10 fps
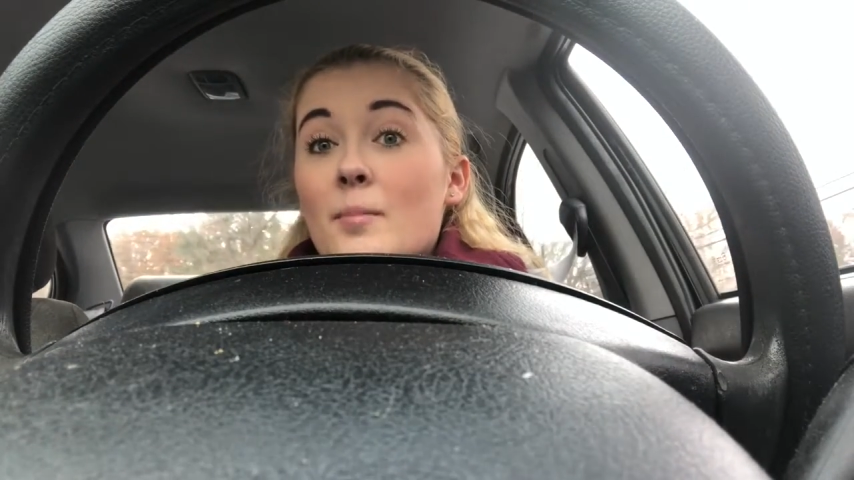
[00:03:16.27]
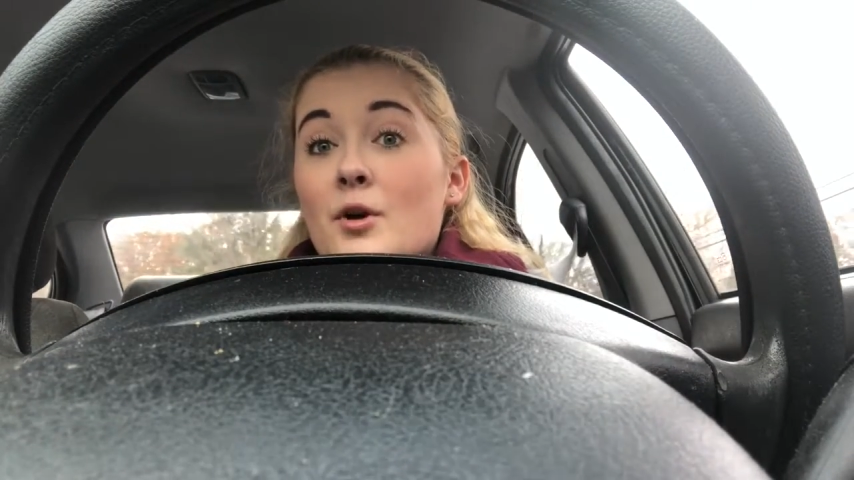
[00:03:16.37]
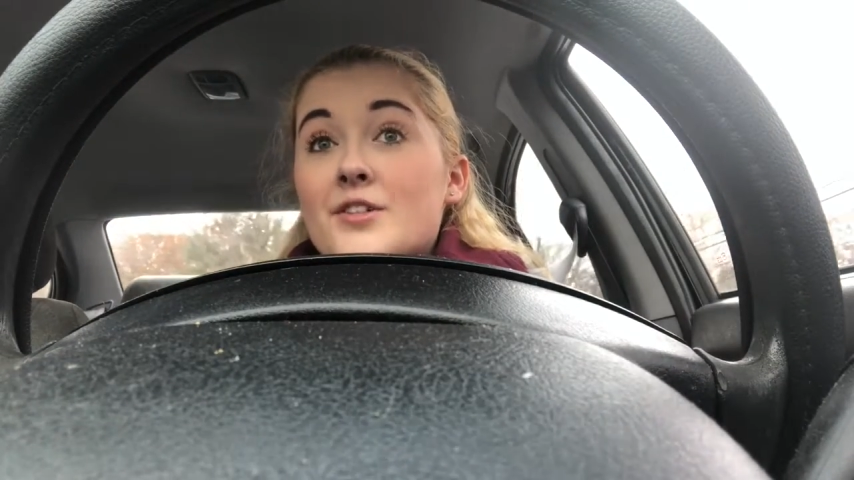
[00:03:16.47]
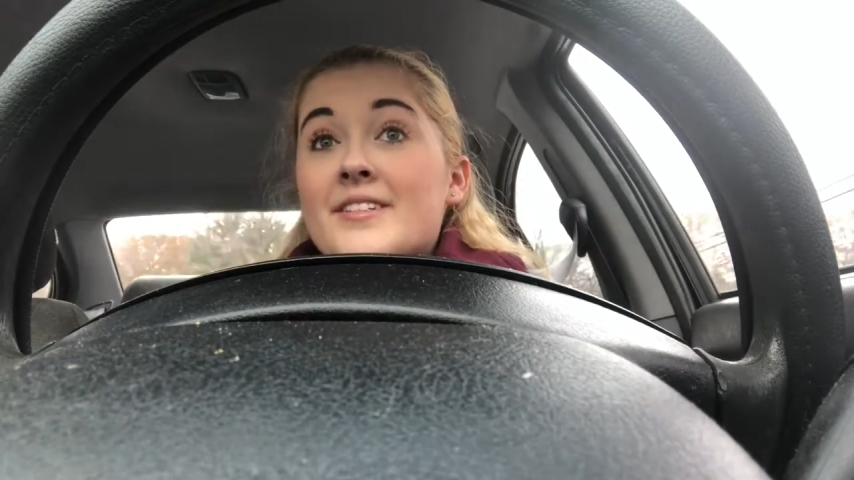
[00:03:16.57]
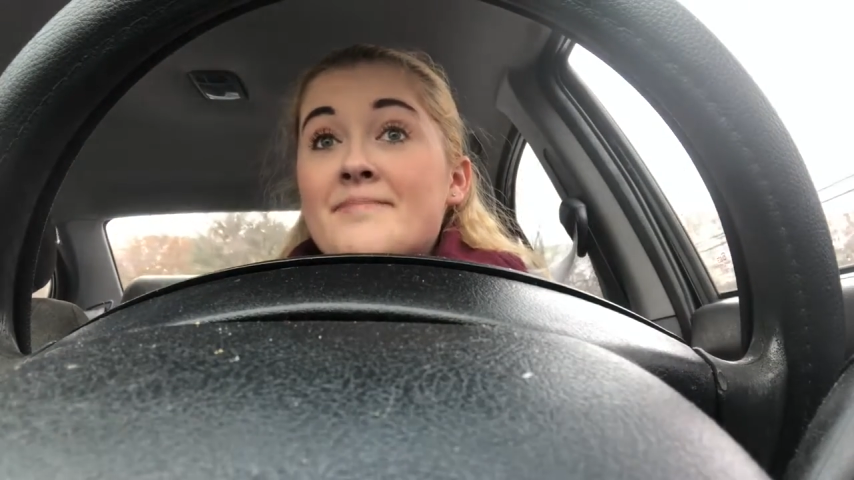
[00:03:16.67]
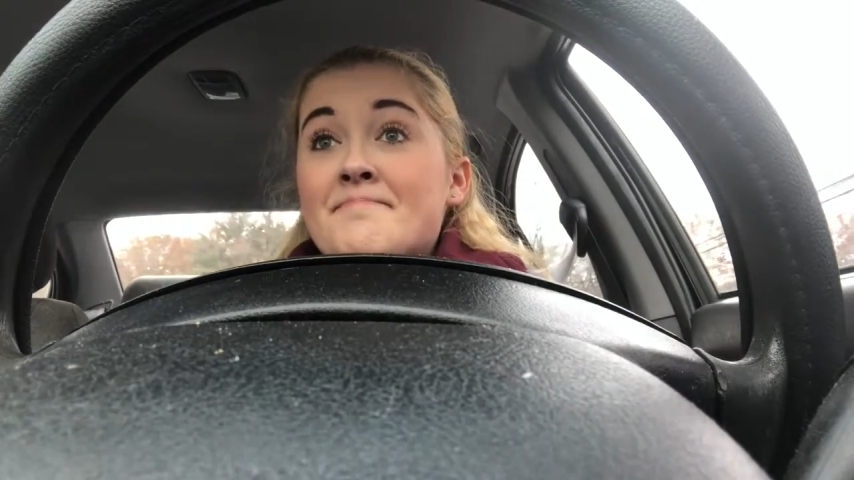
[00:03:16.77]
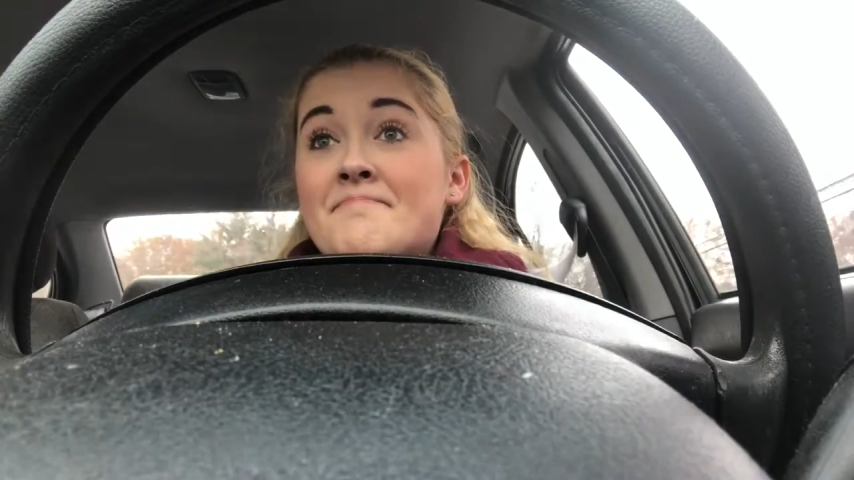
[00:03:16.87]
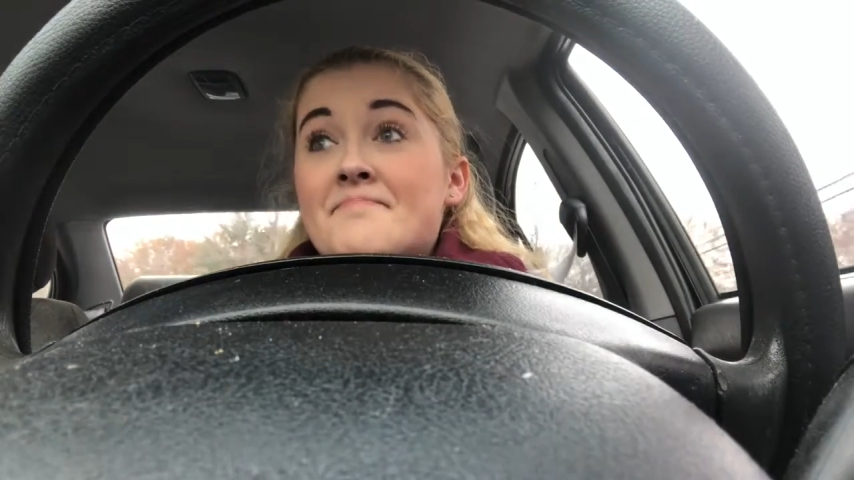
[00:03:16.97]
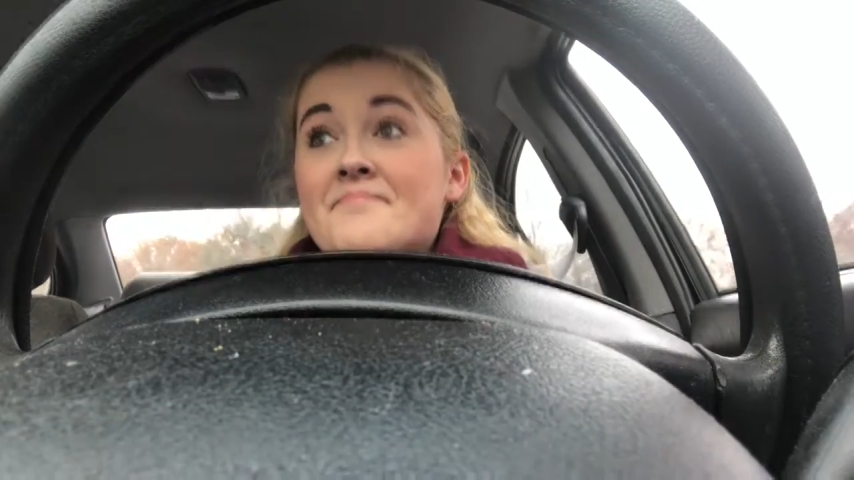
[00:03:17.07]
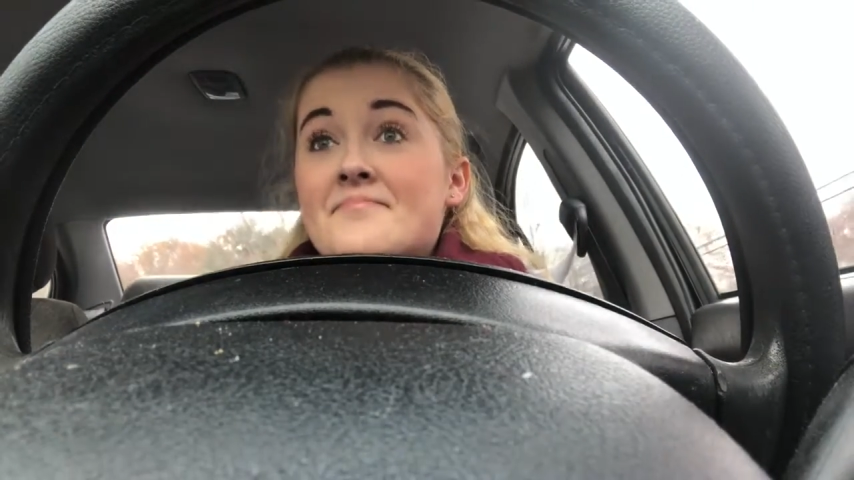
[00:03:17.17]
a
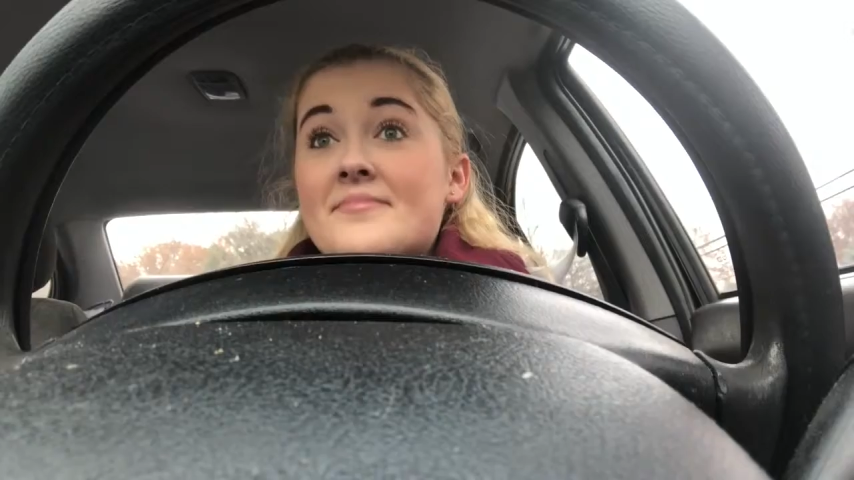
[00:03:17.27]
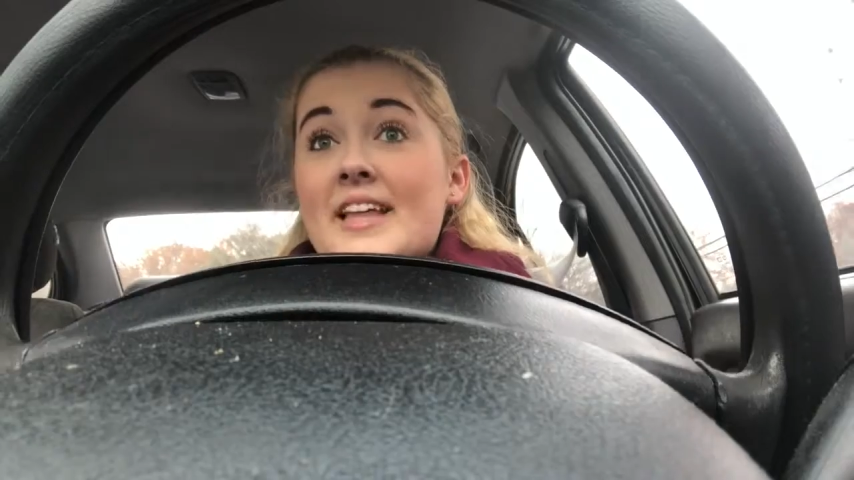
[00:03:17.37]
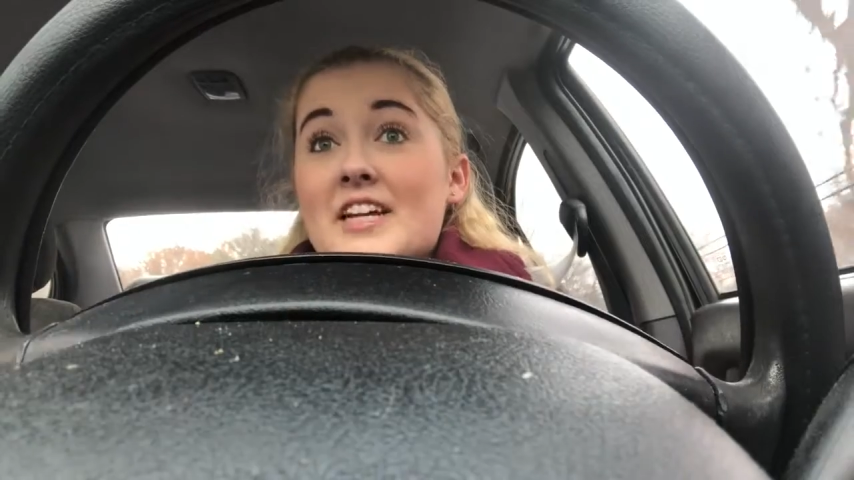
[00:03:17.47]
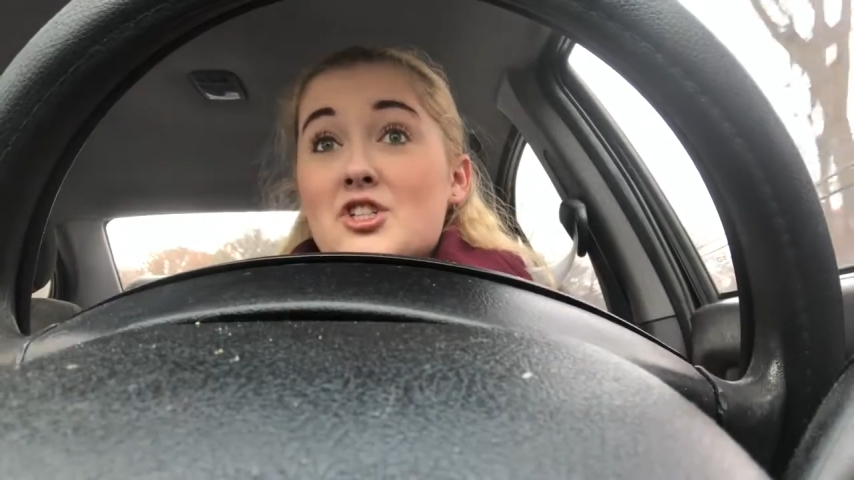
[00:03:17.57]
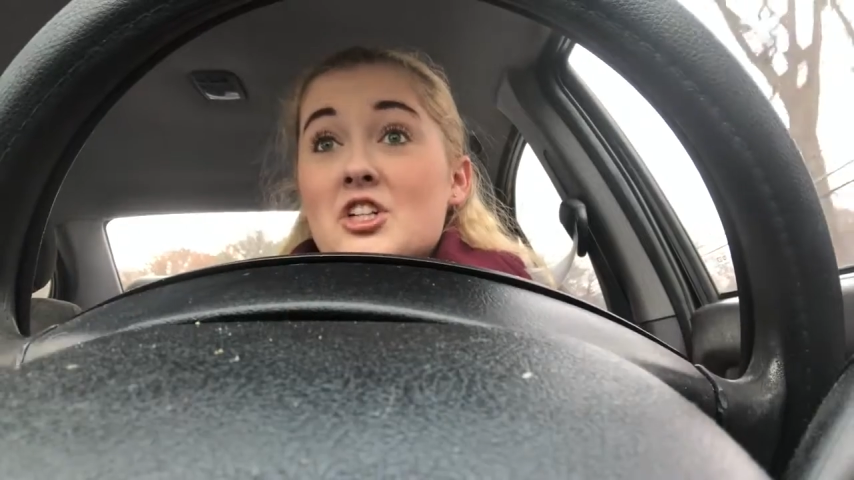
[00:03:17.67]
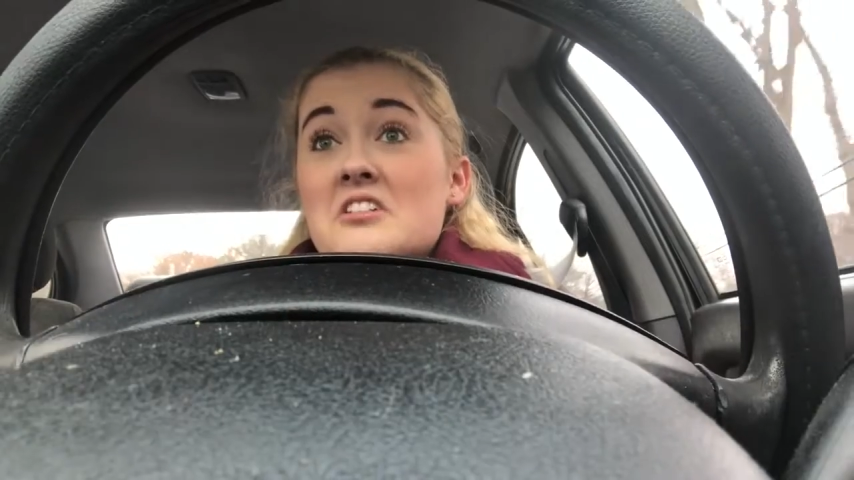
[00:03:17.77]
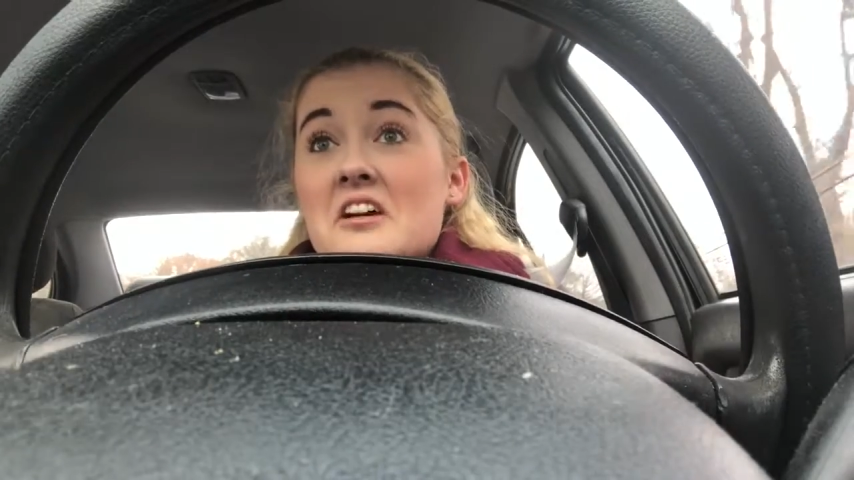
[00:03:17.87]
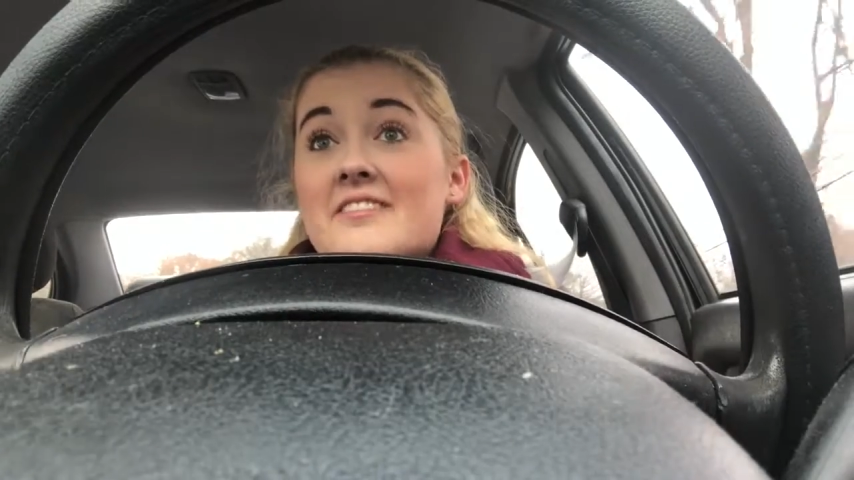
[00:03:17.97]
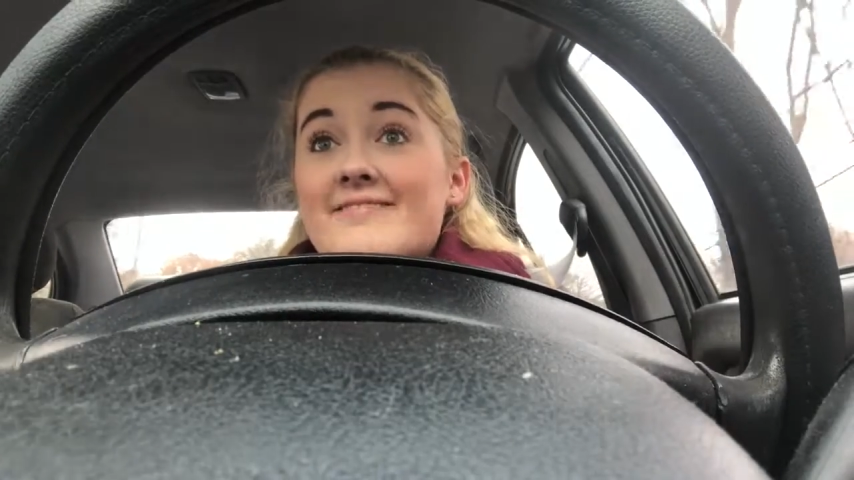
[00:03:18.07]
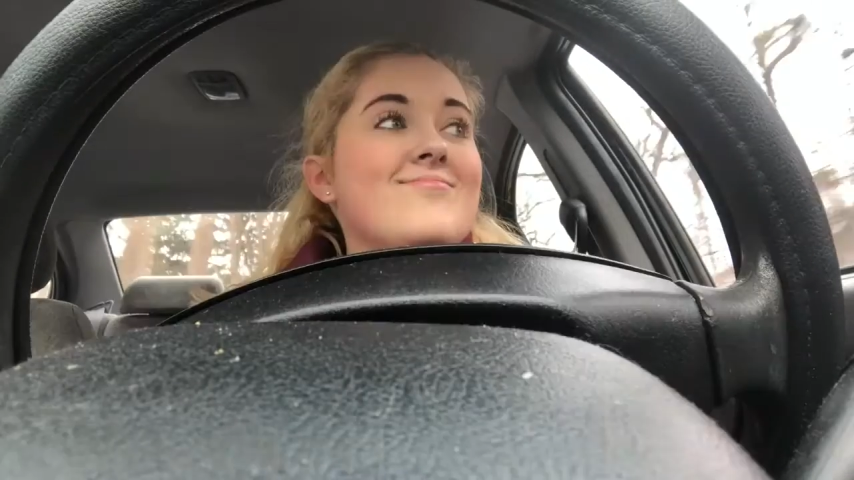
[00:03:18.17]
person, like a shit
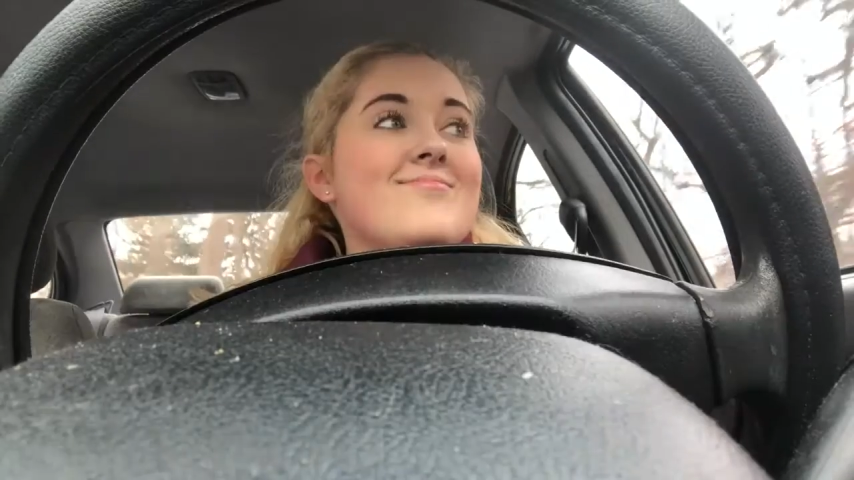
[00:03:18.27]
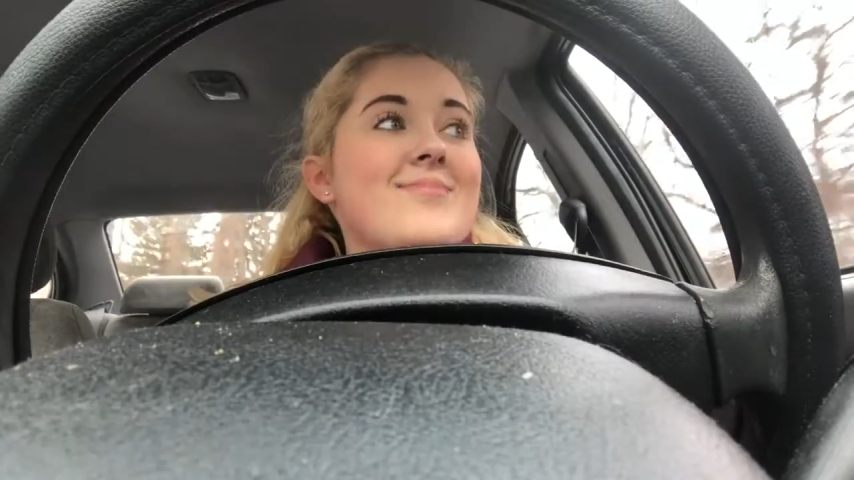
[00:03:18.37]
ton.